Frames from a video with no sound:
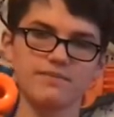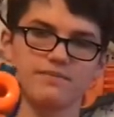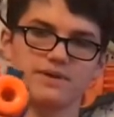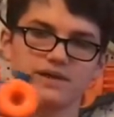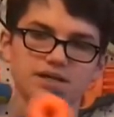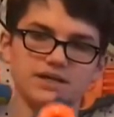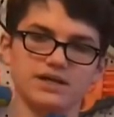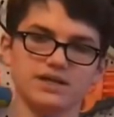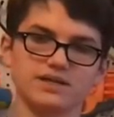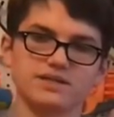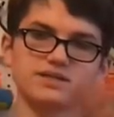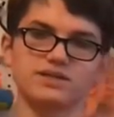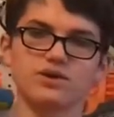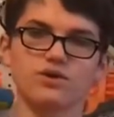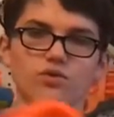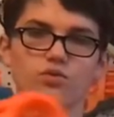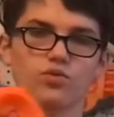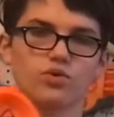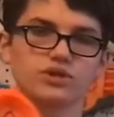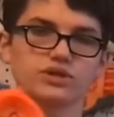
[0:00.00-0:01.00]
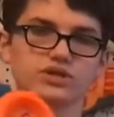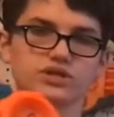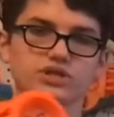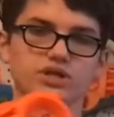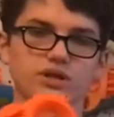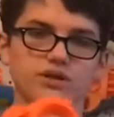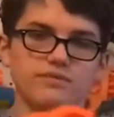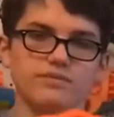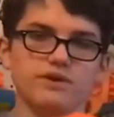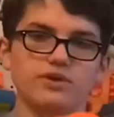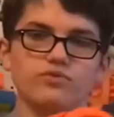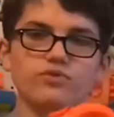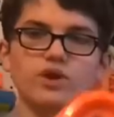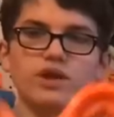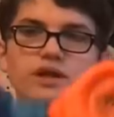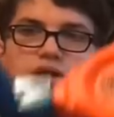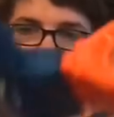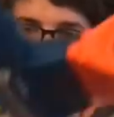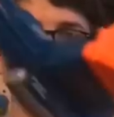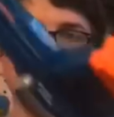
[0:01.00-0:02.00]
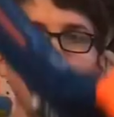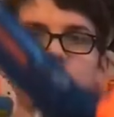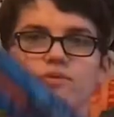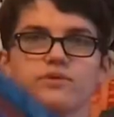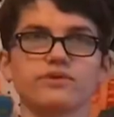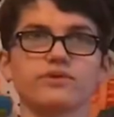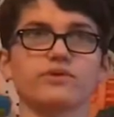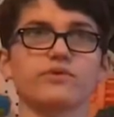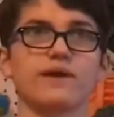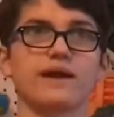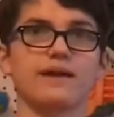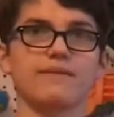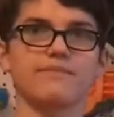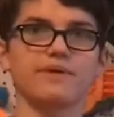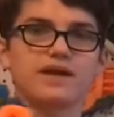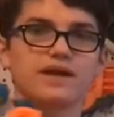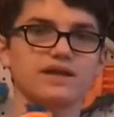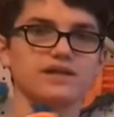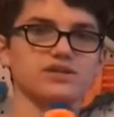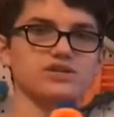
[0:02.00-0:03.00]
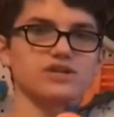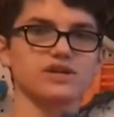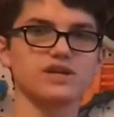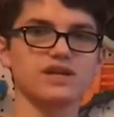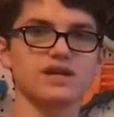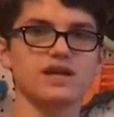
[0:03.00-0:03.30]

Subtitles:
because we're just going to be running around with a Rampage.